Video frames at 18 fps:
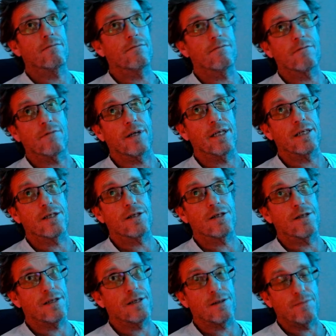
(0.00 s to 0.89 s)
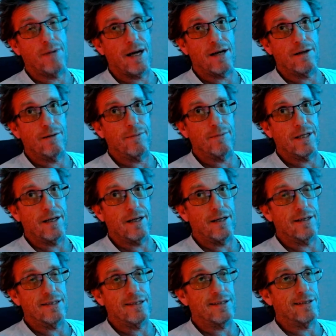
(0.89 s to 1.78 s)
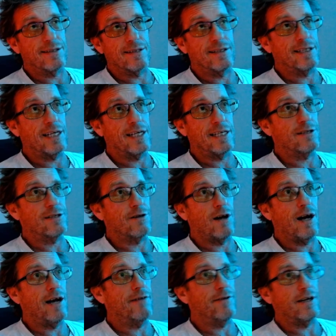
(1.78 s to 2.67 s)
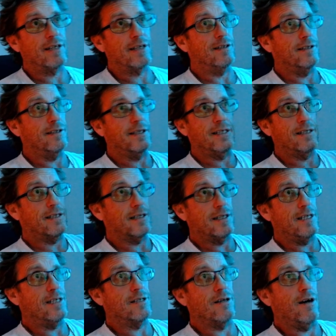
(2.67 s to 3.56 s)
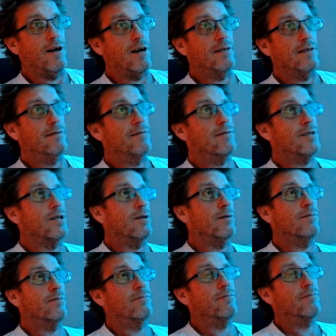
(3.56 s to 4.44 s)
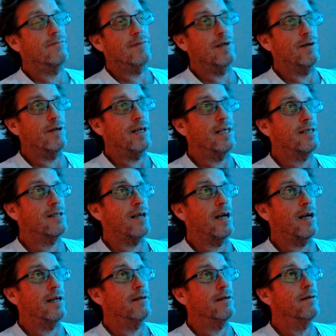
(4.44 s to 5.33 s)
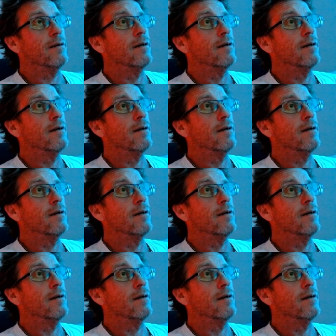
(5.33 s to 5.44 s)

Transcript: which doesn't matter because this is a test drive. I deleted, the key's gone, so don't get excited.